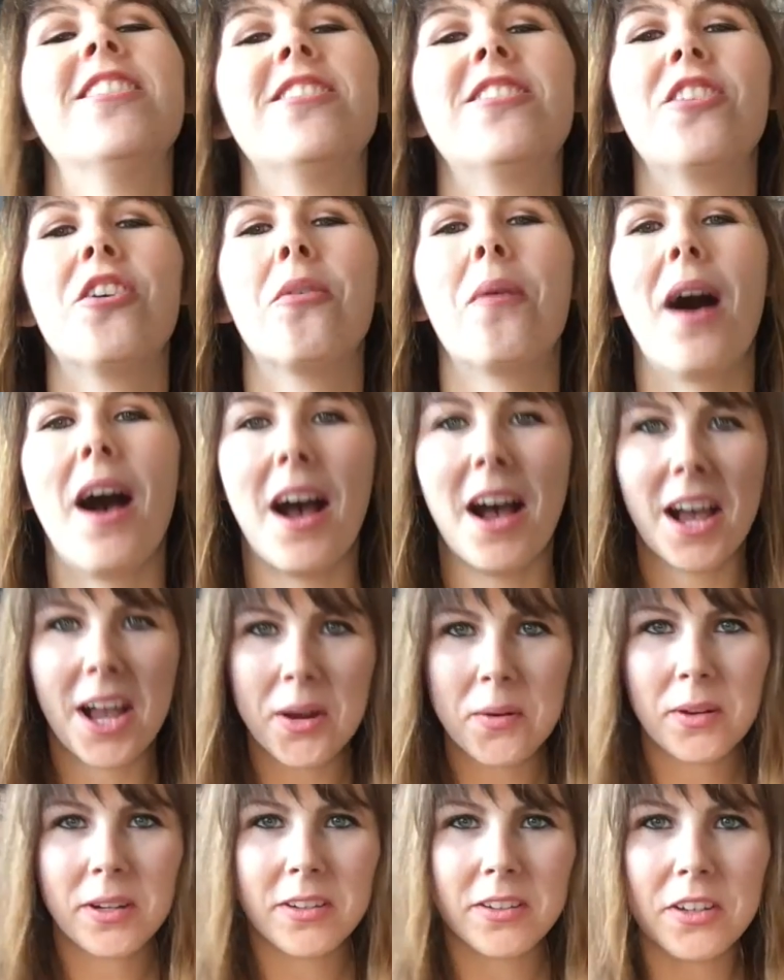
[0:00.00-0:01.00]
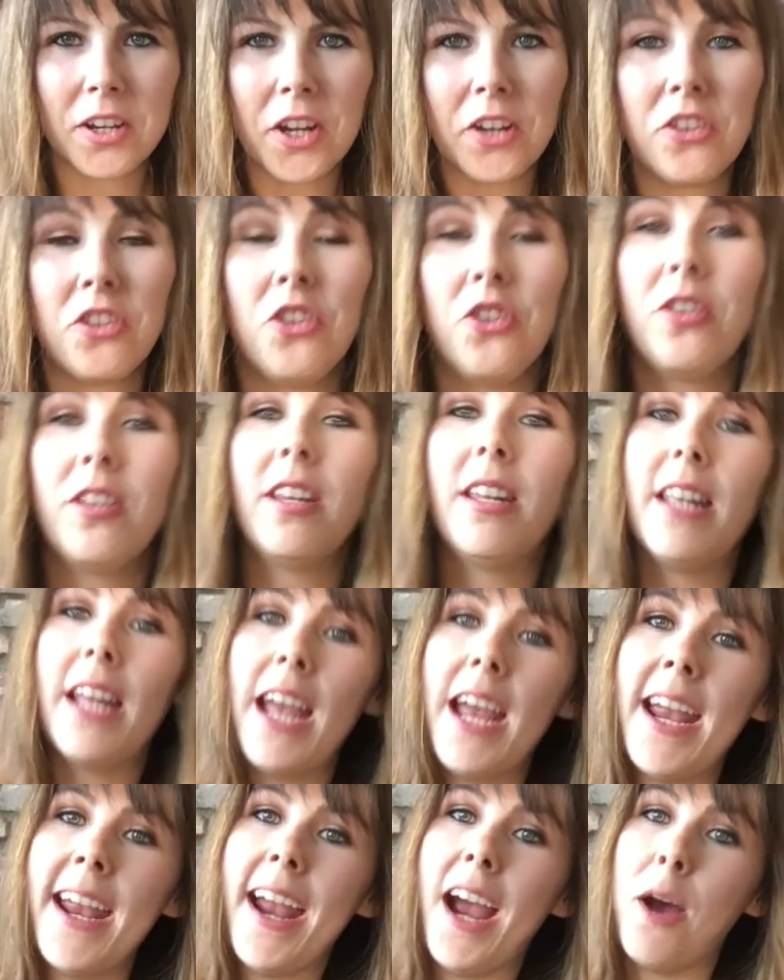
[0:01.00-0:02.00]
So I want to talk to you
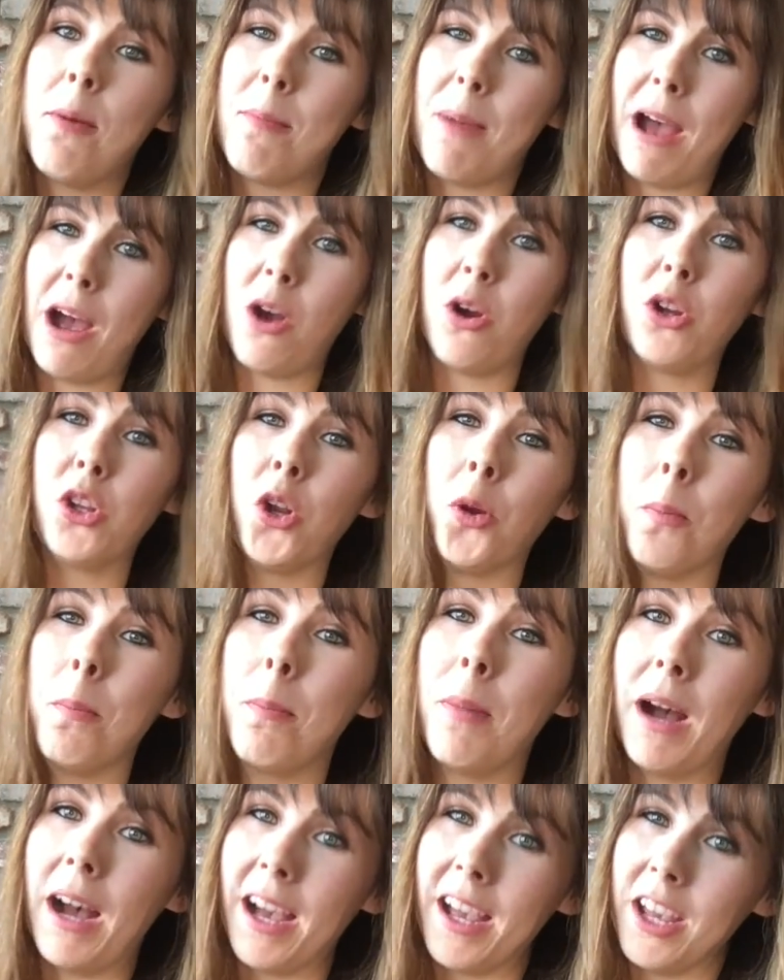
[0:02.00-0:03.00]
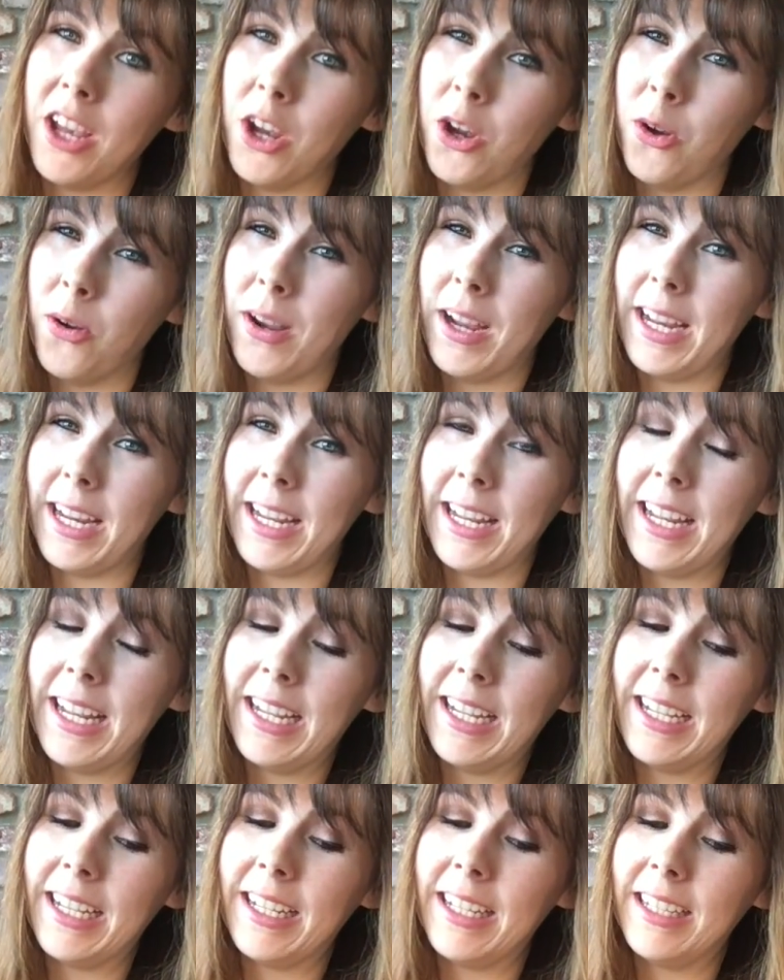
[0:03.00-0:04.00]
today about your bio,
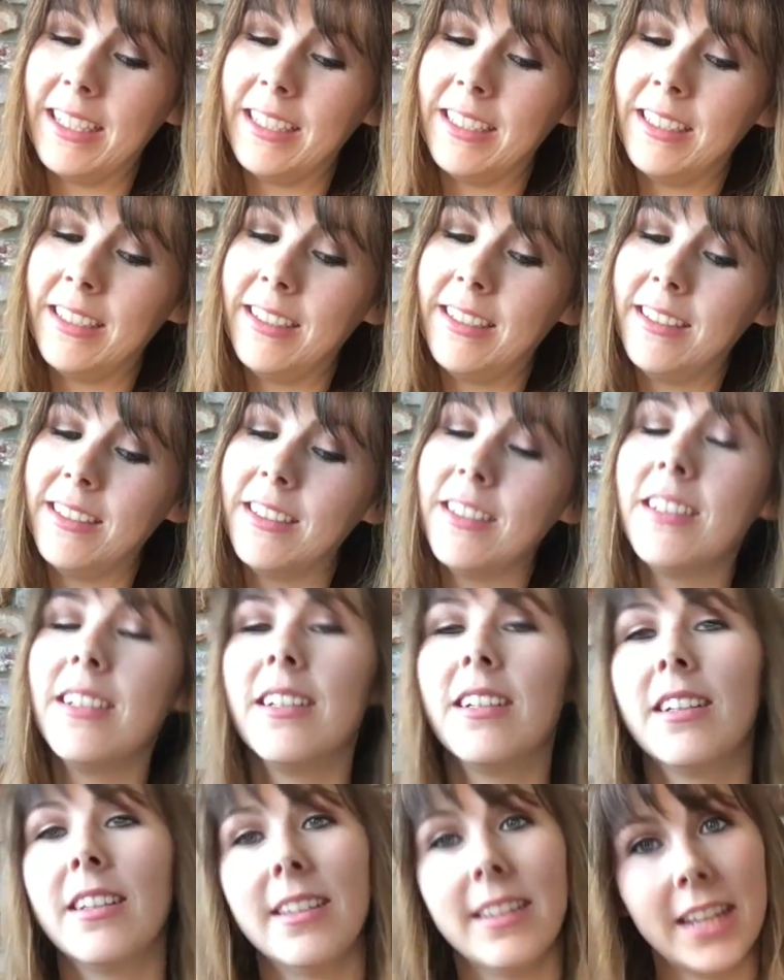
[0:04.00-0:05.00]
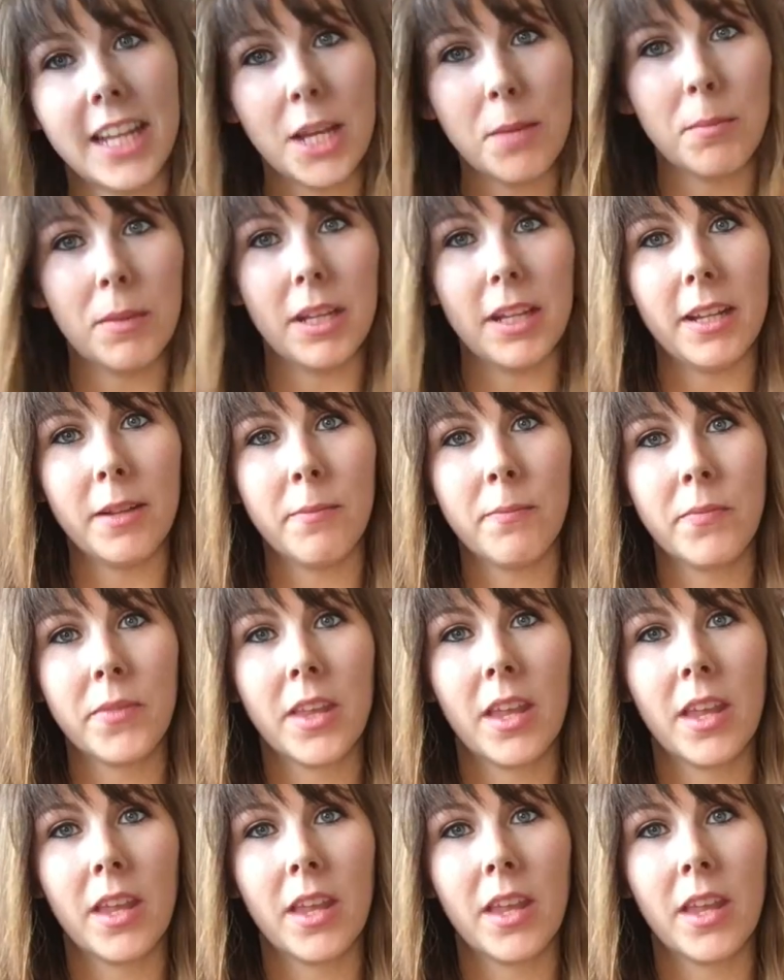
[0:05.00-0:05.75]
and namely,